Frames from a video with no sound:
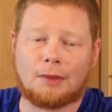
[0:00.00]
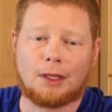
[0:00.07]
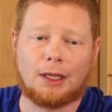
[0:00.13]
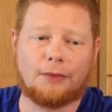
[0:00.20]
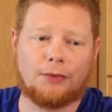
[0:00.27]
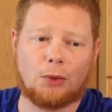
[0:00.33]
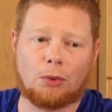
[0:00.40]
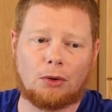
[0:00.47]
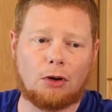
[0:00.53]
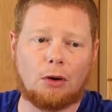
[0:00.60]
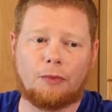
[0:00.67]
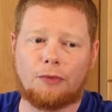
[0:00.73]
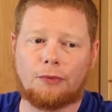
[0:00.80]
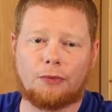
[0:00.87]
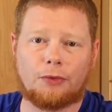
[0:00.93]
If you were
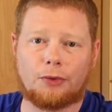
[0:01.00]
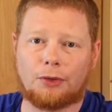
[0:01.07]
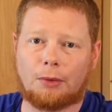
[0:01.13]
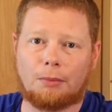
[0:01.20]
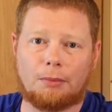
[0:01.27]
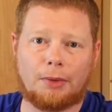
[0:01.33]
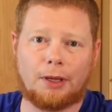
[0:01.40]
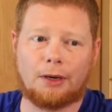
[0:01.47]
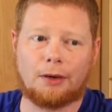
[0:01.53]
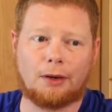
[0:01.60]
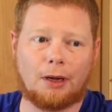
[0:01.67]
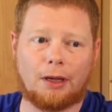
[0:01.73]
hoping for something better,